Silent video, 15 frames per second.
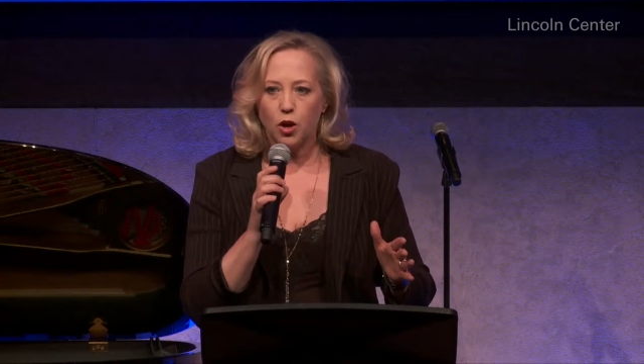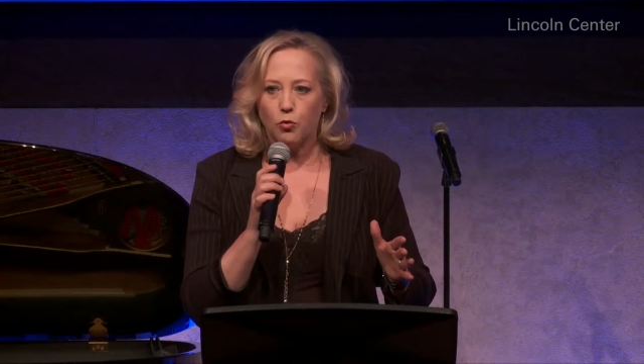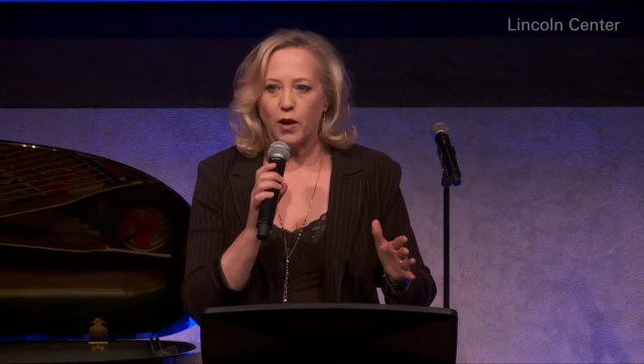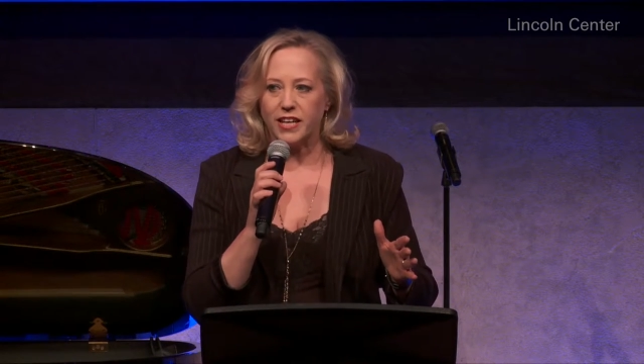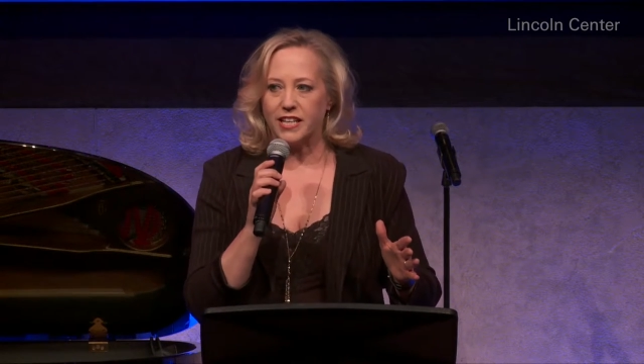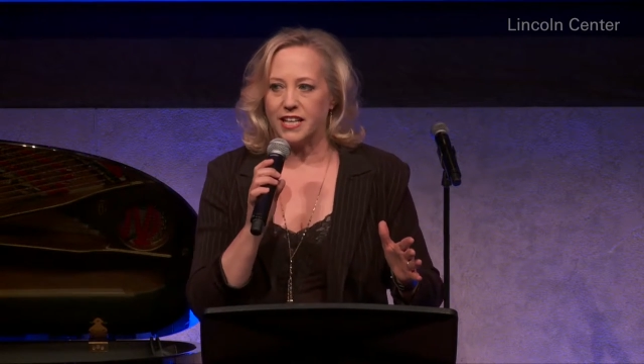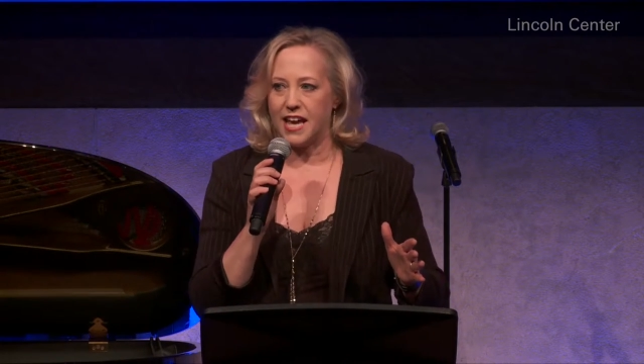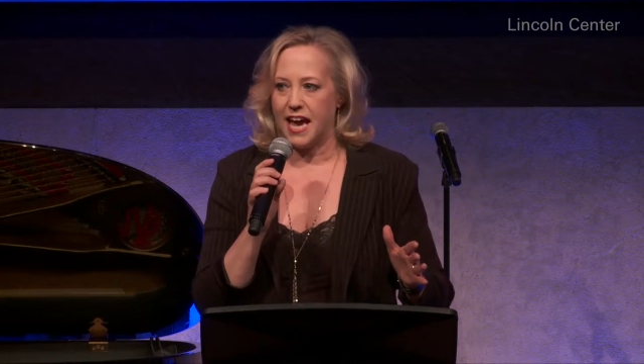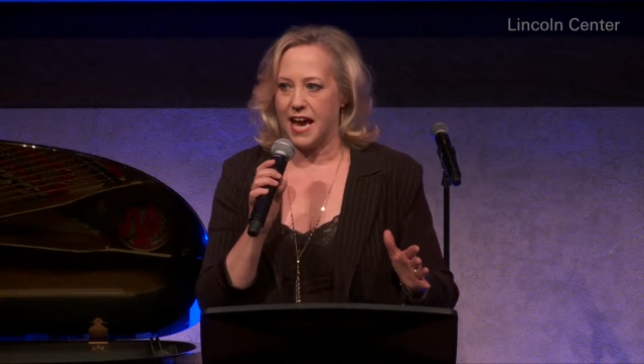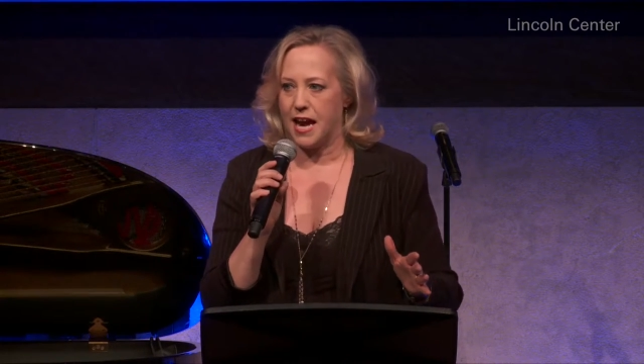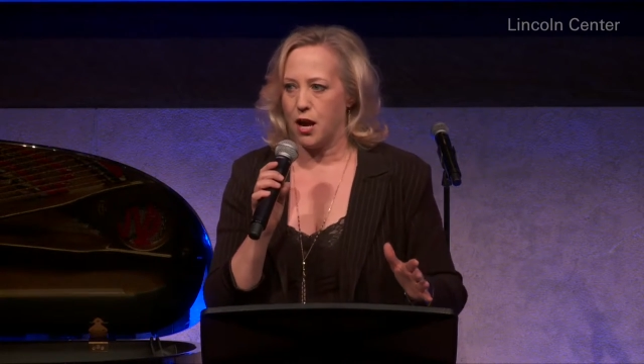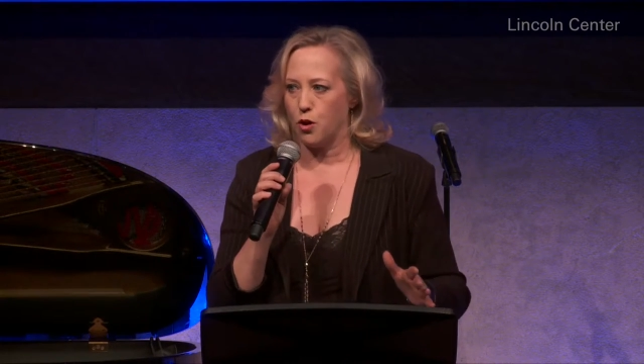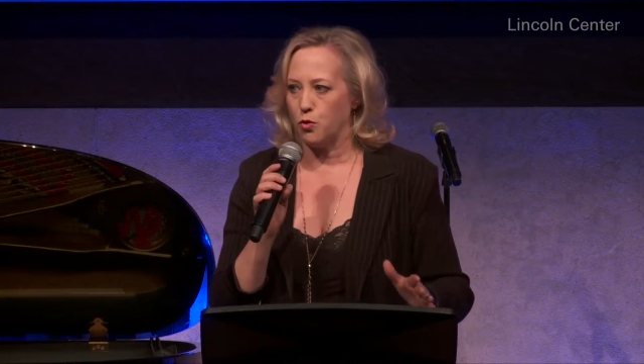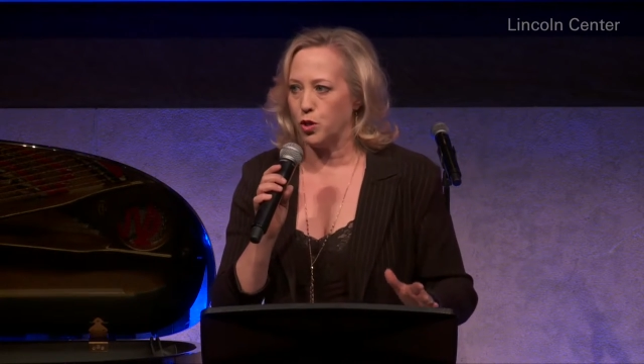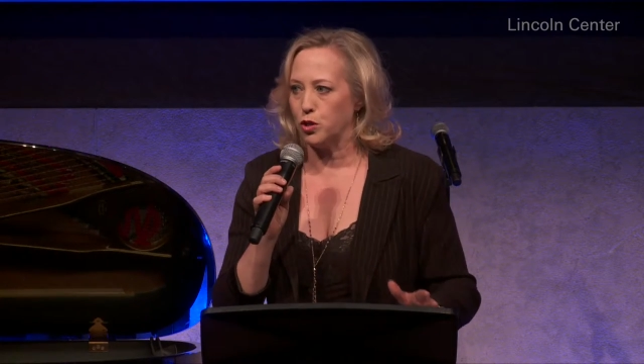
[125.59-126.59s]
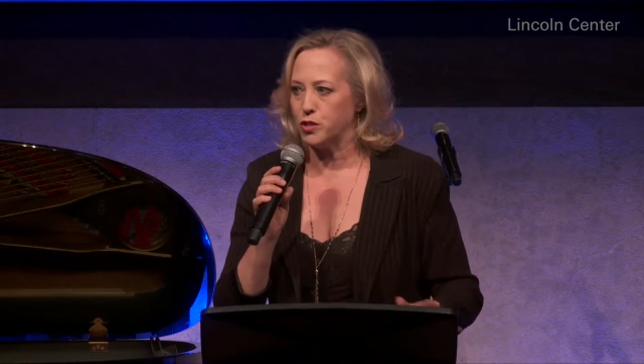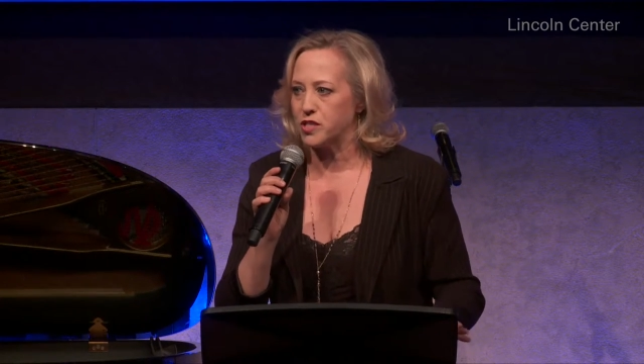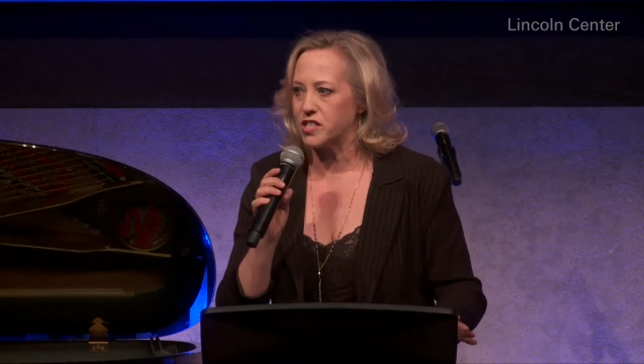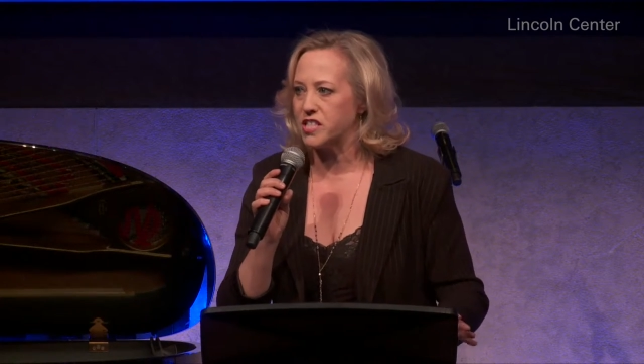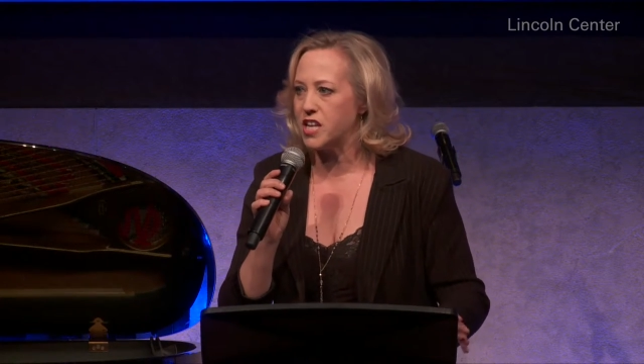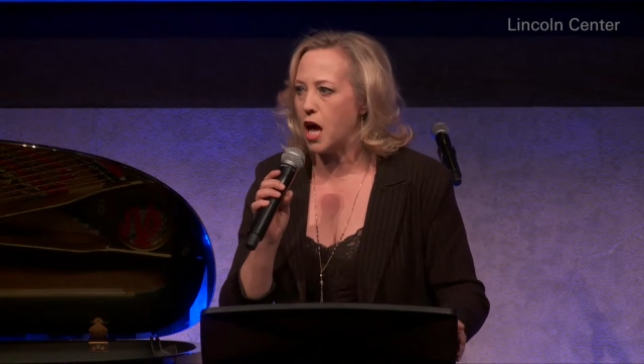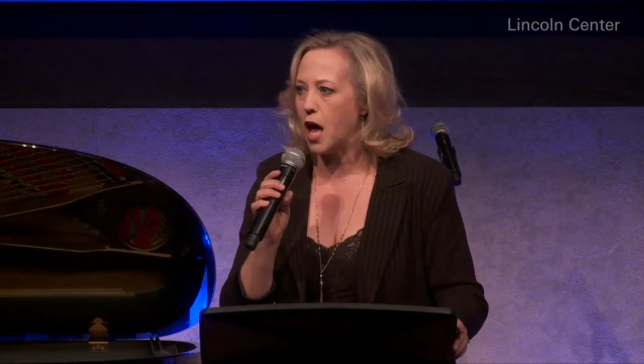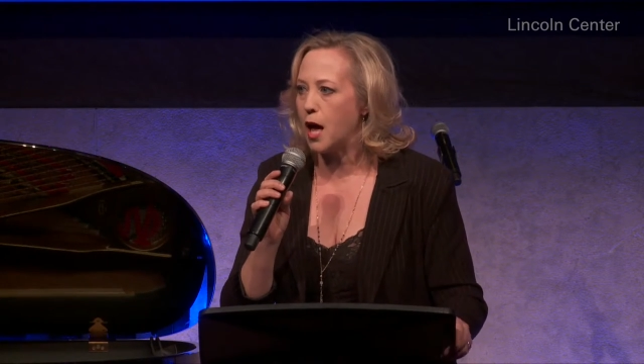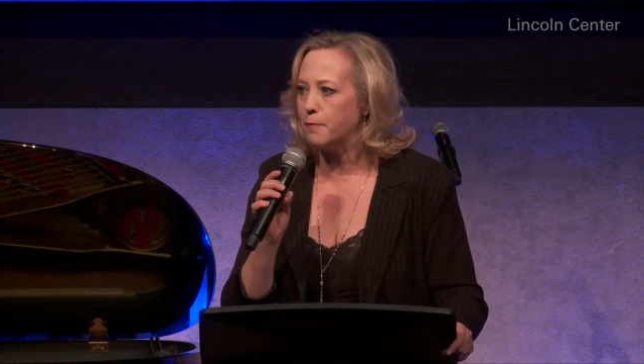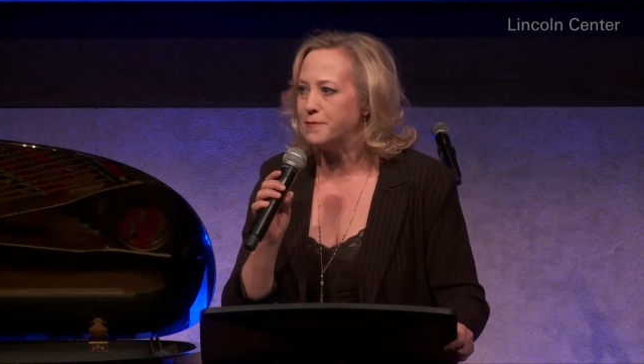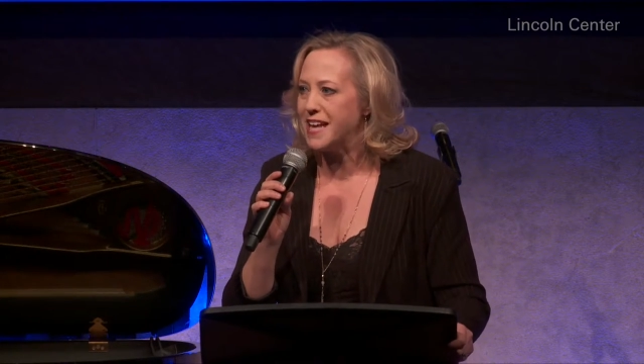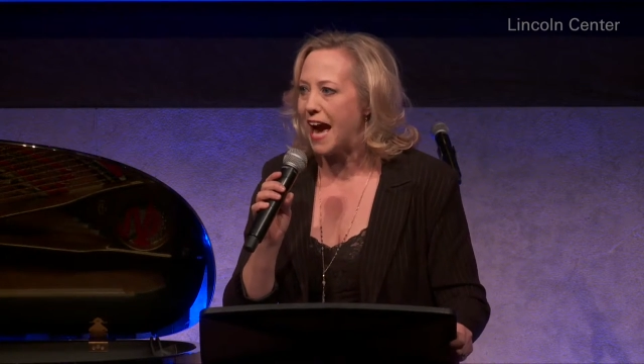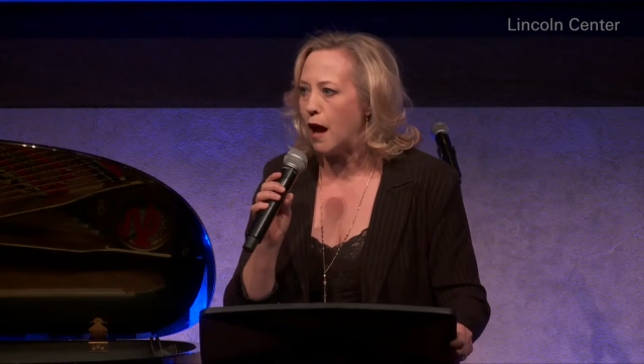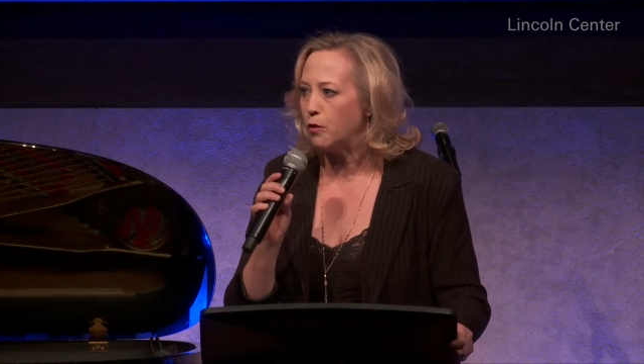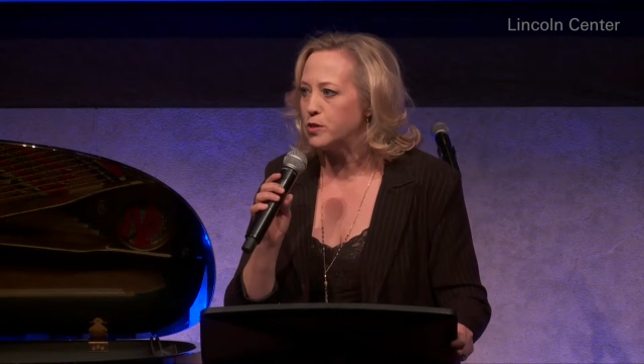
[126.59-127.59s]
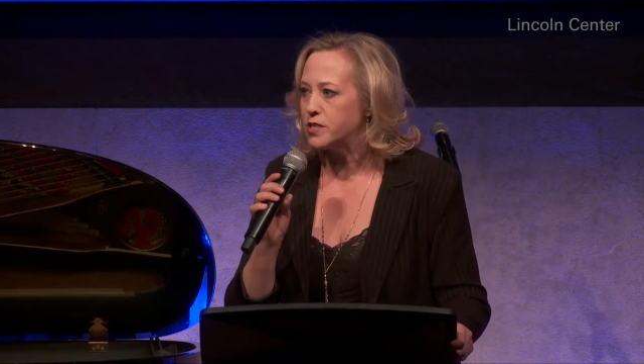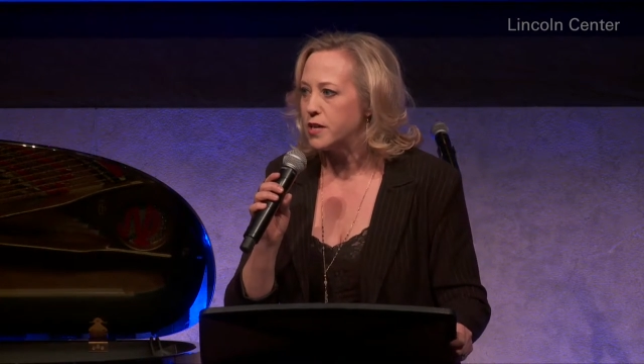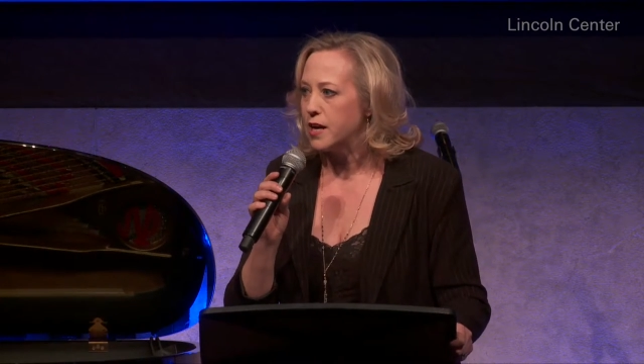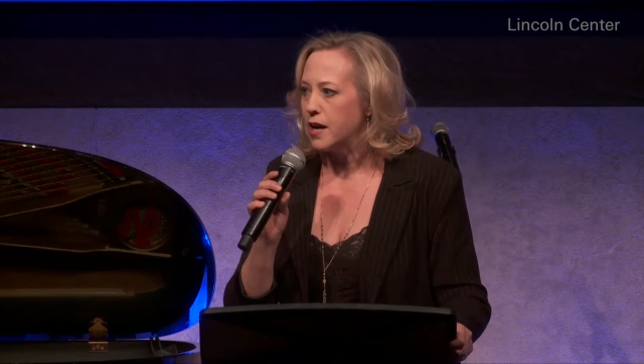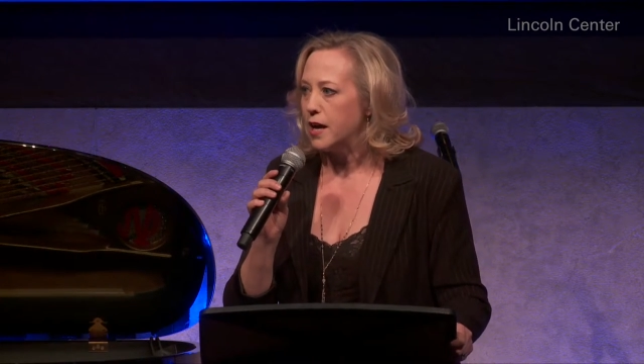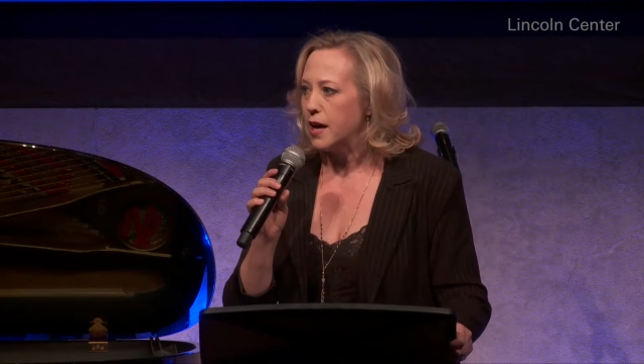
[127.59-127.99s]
when Carol snubbed out